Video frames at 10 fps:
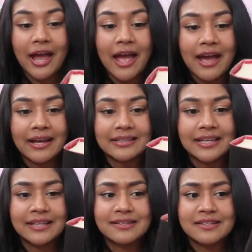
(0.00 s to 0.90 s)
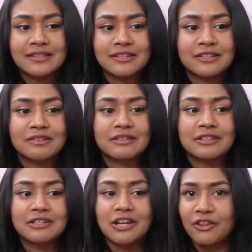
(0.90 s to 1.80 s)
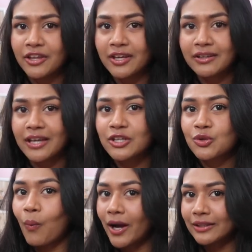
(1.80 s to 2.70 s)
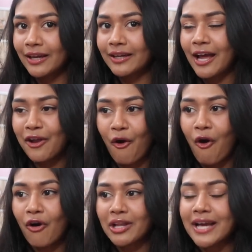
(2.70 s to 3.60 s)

and it's nothing like Twilight at all.